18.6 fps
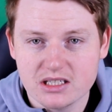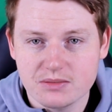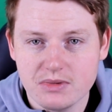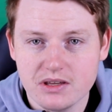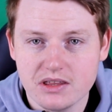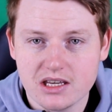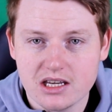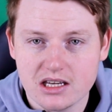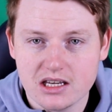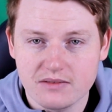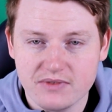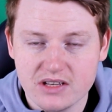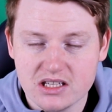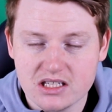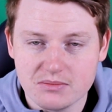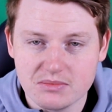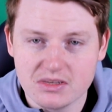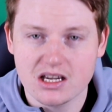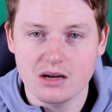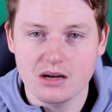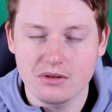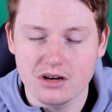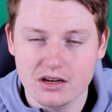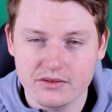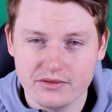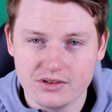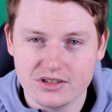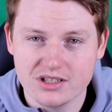Smith, can convince him to come
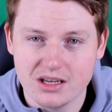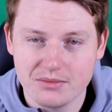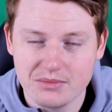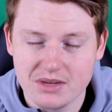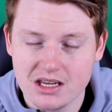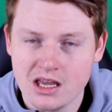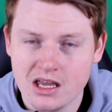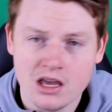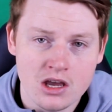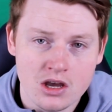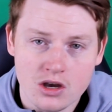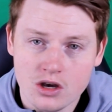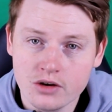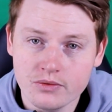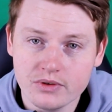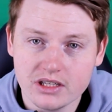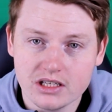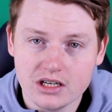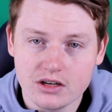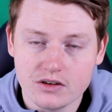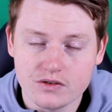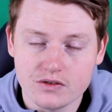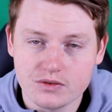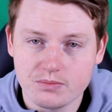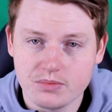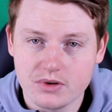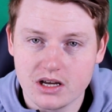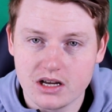over or something. Who really
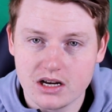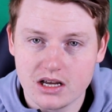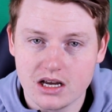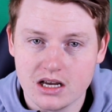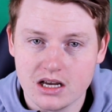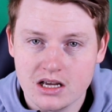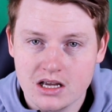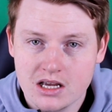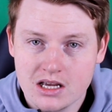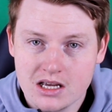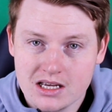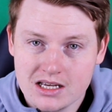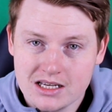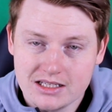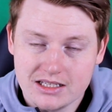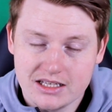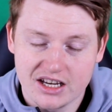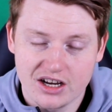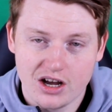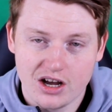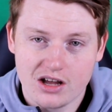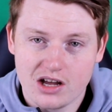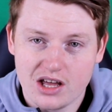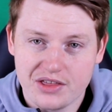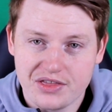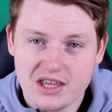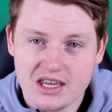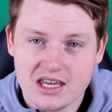knows? But yeah,
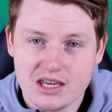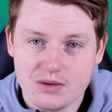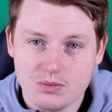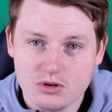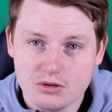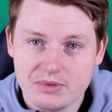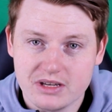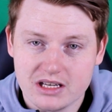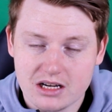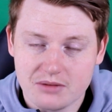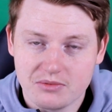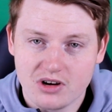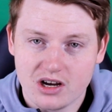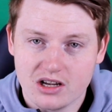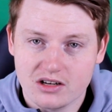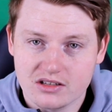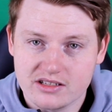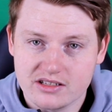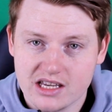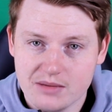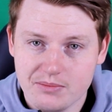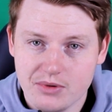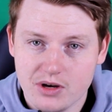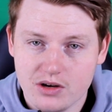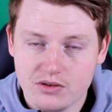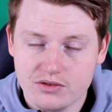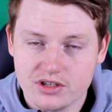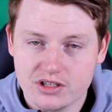I think he will be an upgrade on
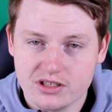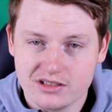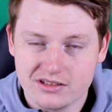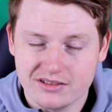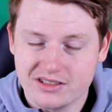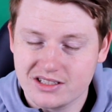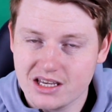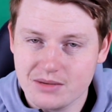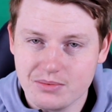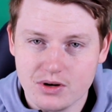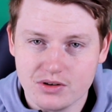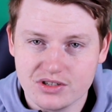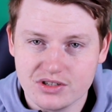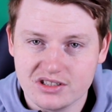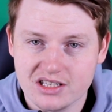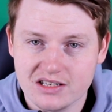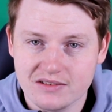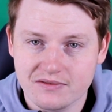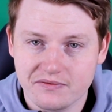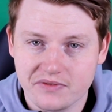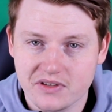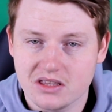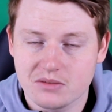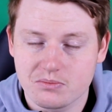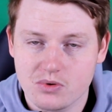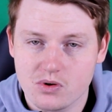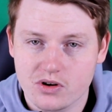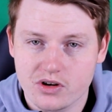Seabold. Seabold just didn't fit
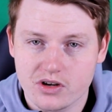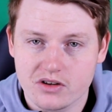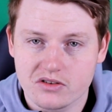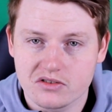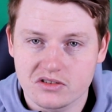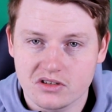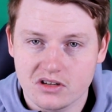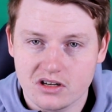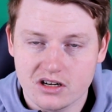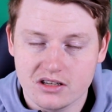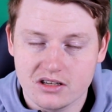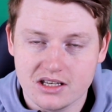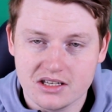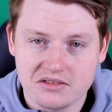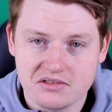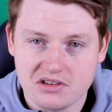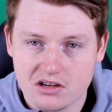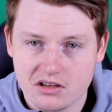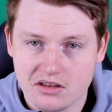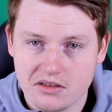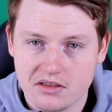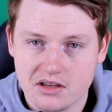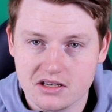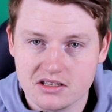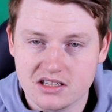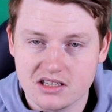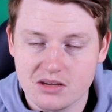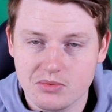the Broncos. I don't necessarily
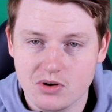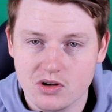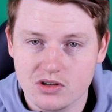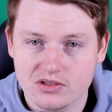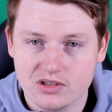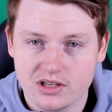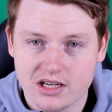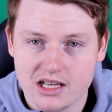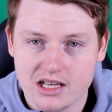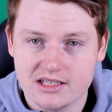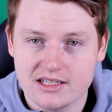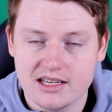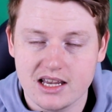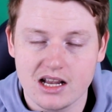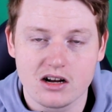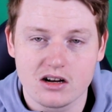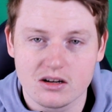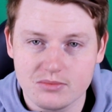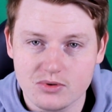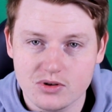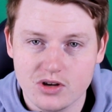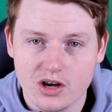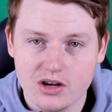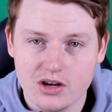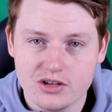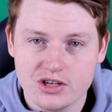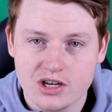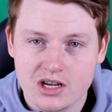think Seabold's like a terrible
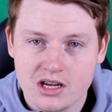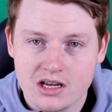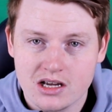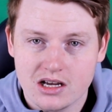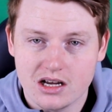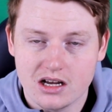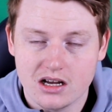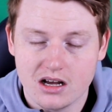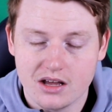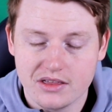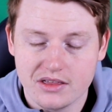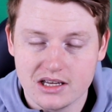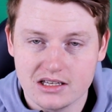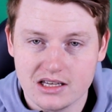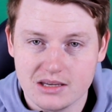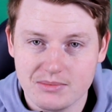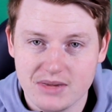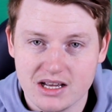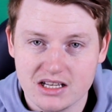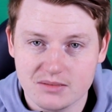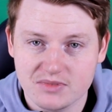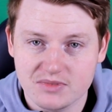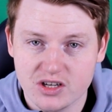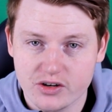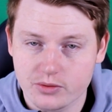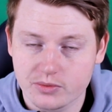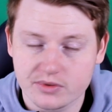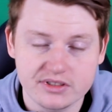coach. I think he made some
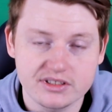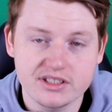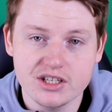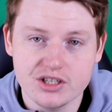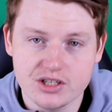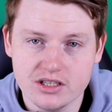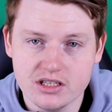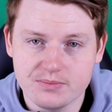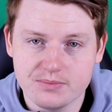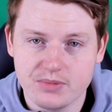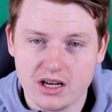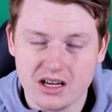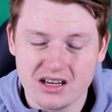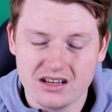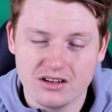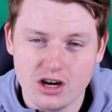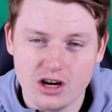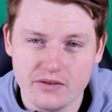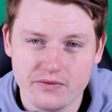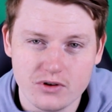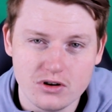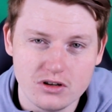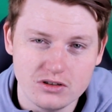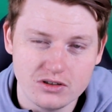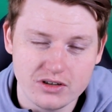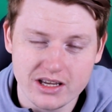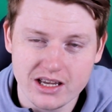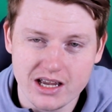terrible decisions, but
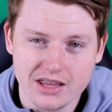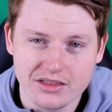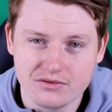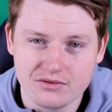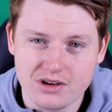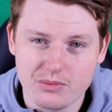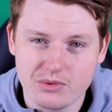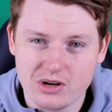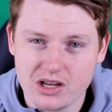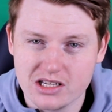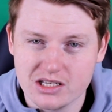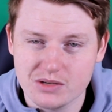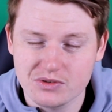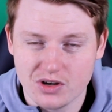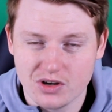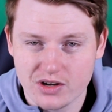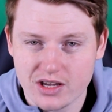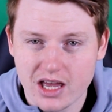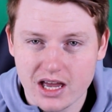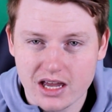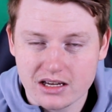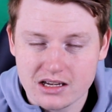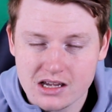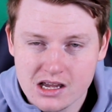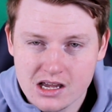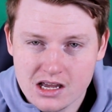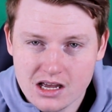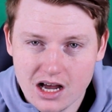overall, look at the Rabbitohs, he was okay.
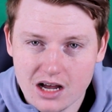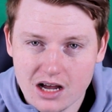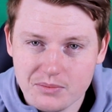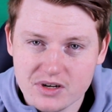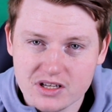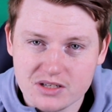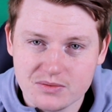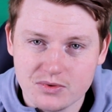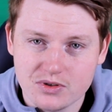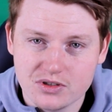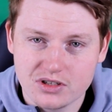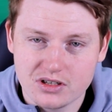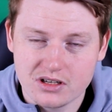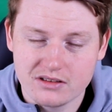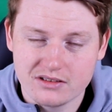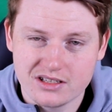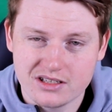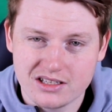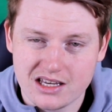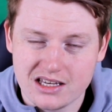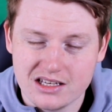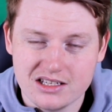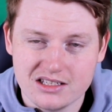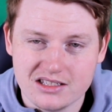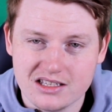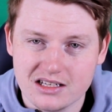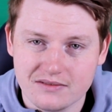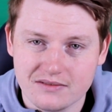But it's more so he
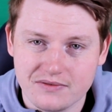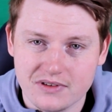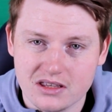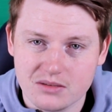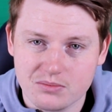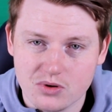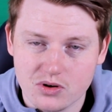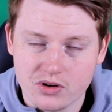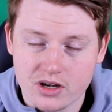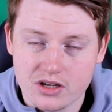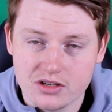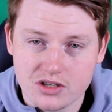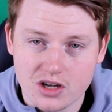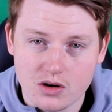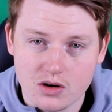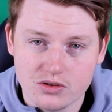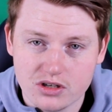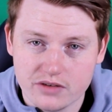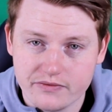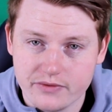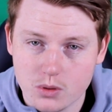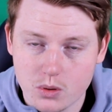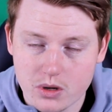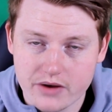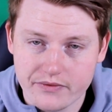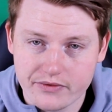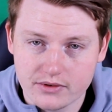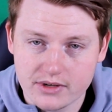just didn't fit the Broncos culture for
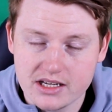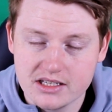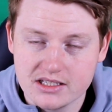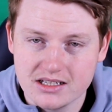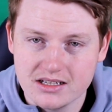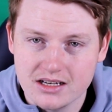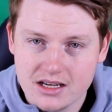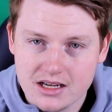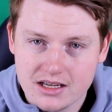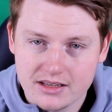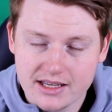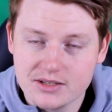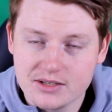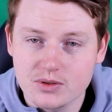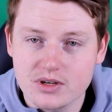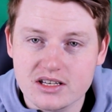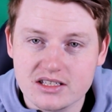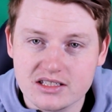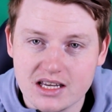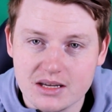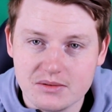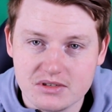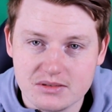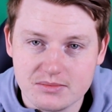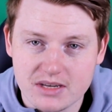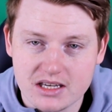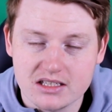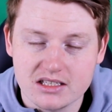whatever reason. That's what it seemed
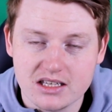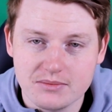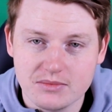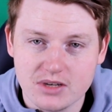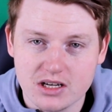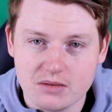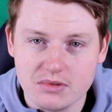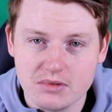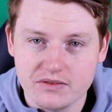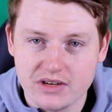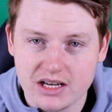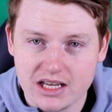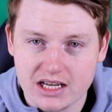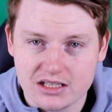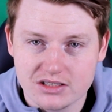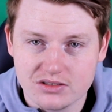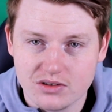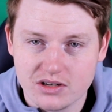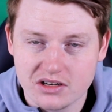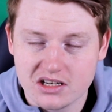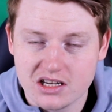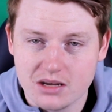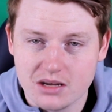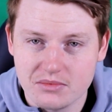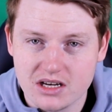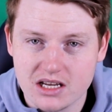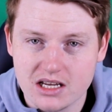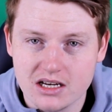to me. It seemed like a bit of an outsider
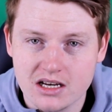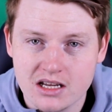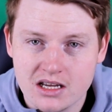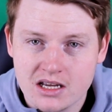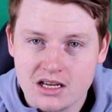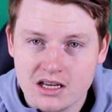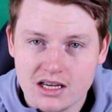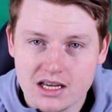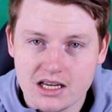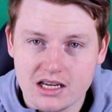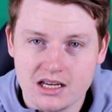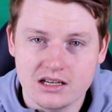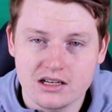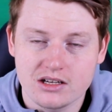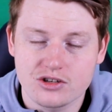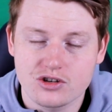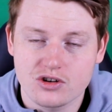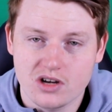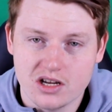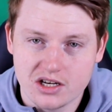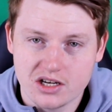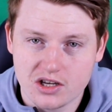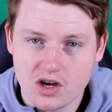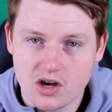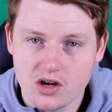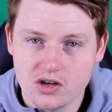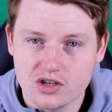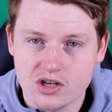coming in and trying to
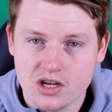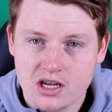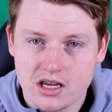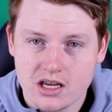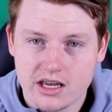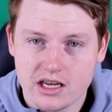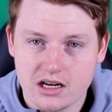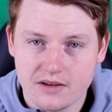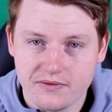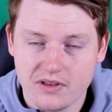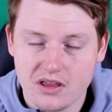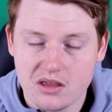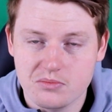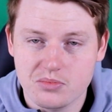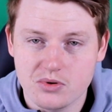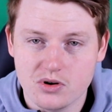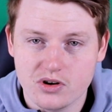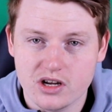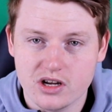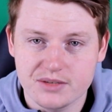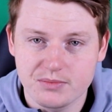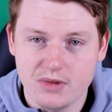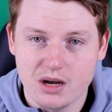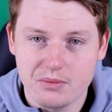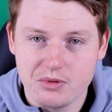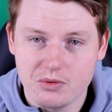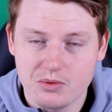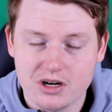coach. And I feel like the Broncos
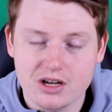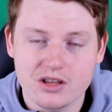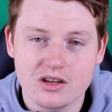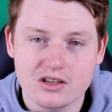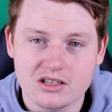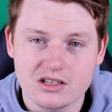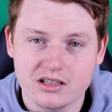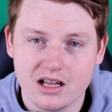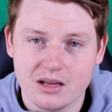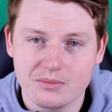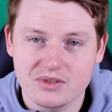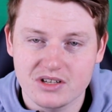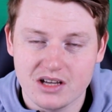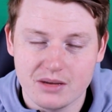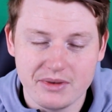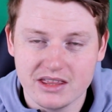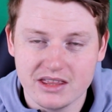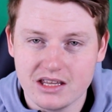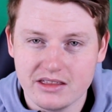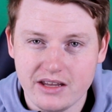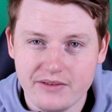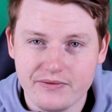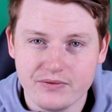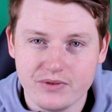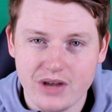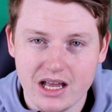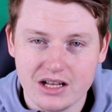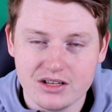might be one of those clubs. I mean,
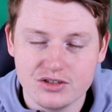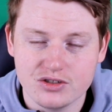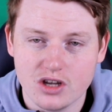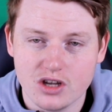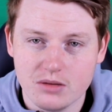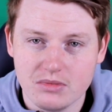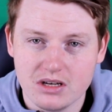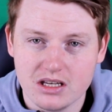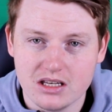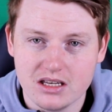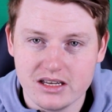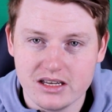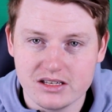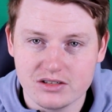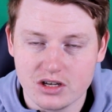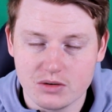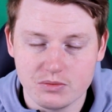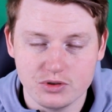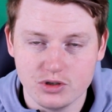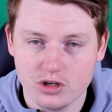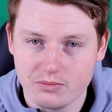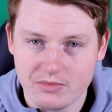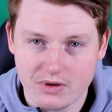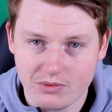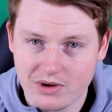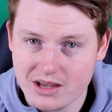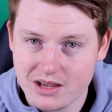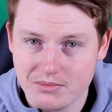they've had so many years, like we're talking
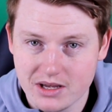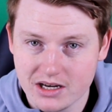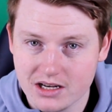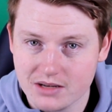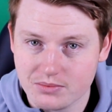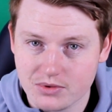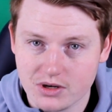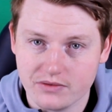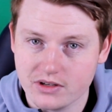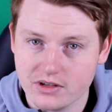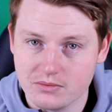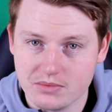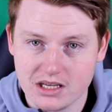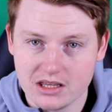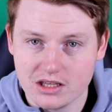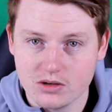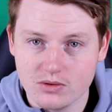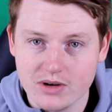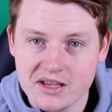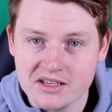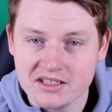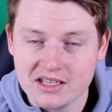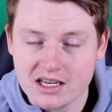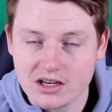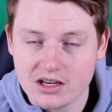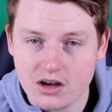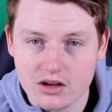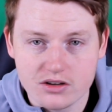about Wayne Bennett briefly being the
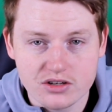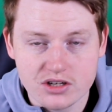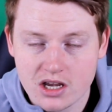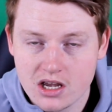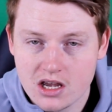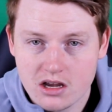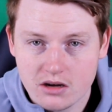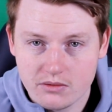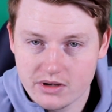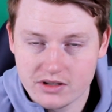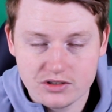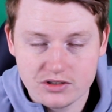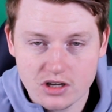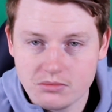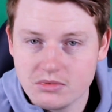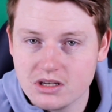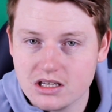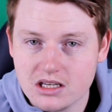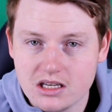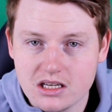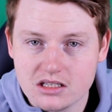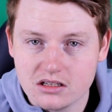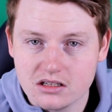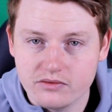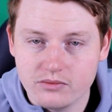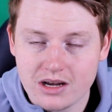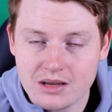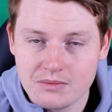Queensland coach. We had so many years
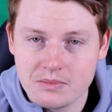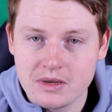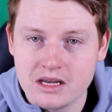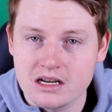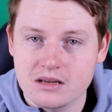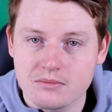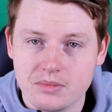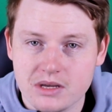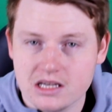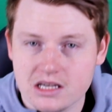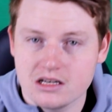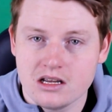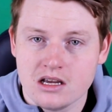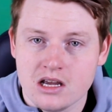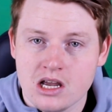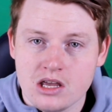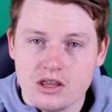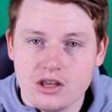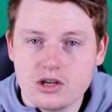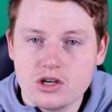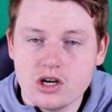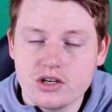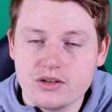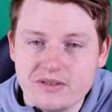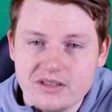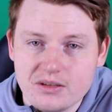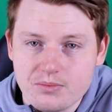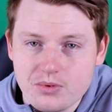of Wayne Bennett being the coach
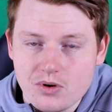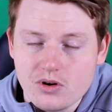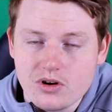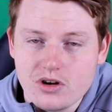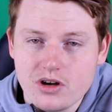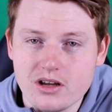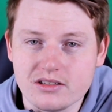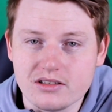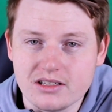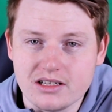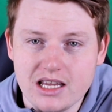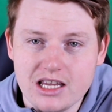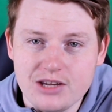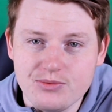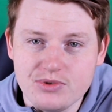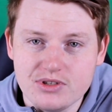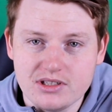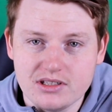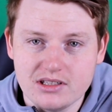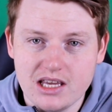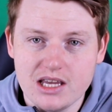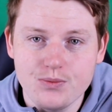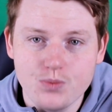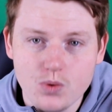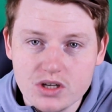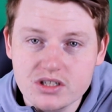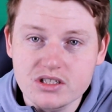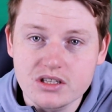for the Broncos, and he was
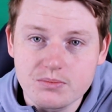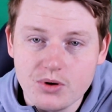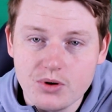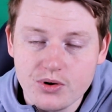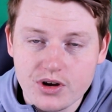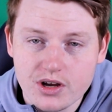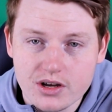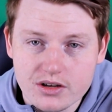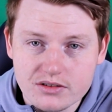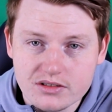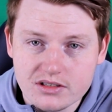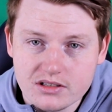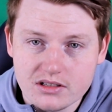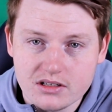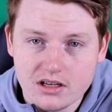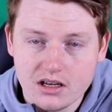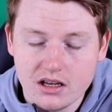the Broncos.